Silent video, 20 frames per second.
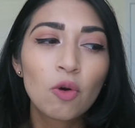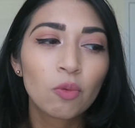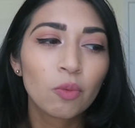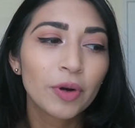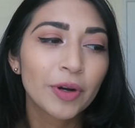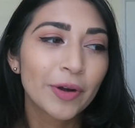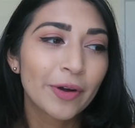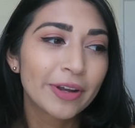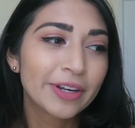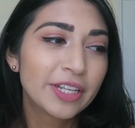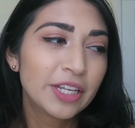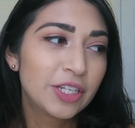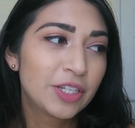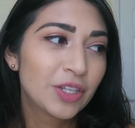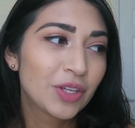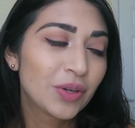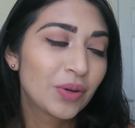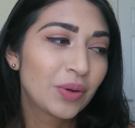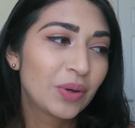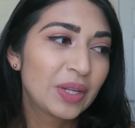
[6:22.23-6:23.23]
We're going to
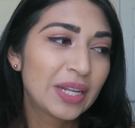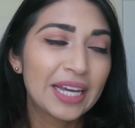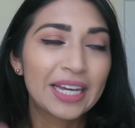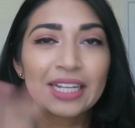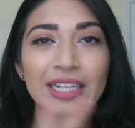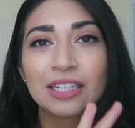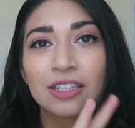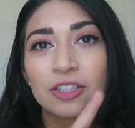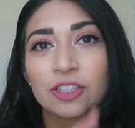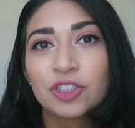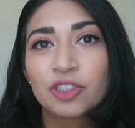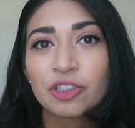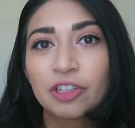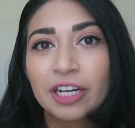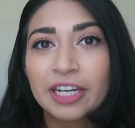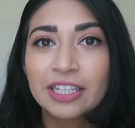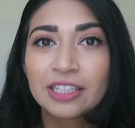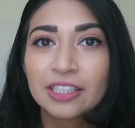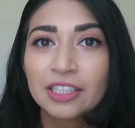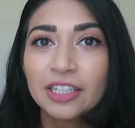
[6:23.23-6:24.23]
do like a little
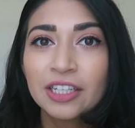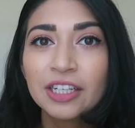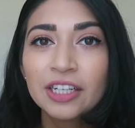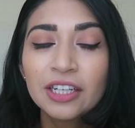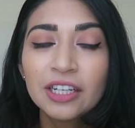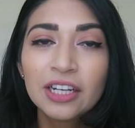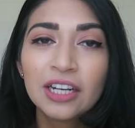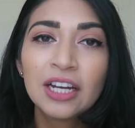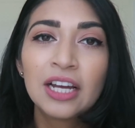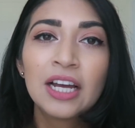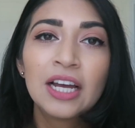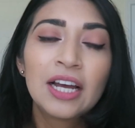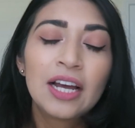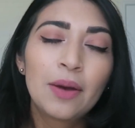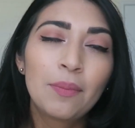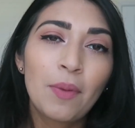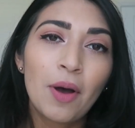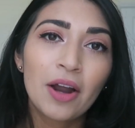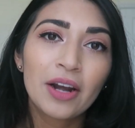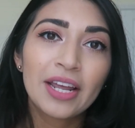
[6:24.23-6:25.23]
trailer
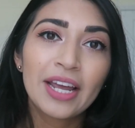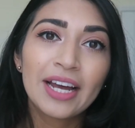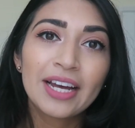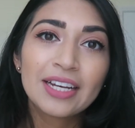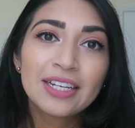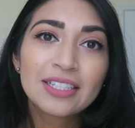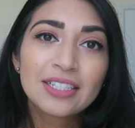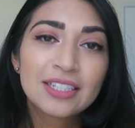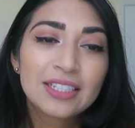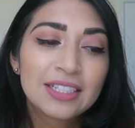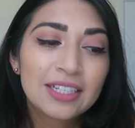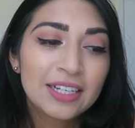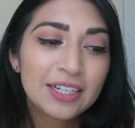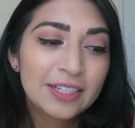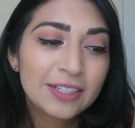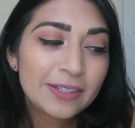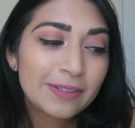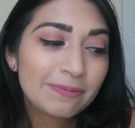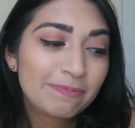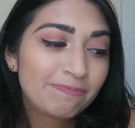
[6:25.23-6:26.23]
podcast
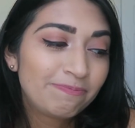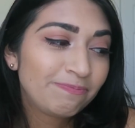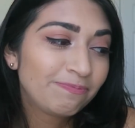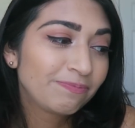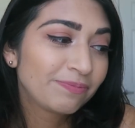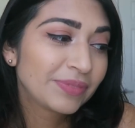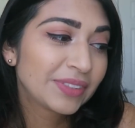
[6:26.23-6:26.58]
and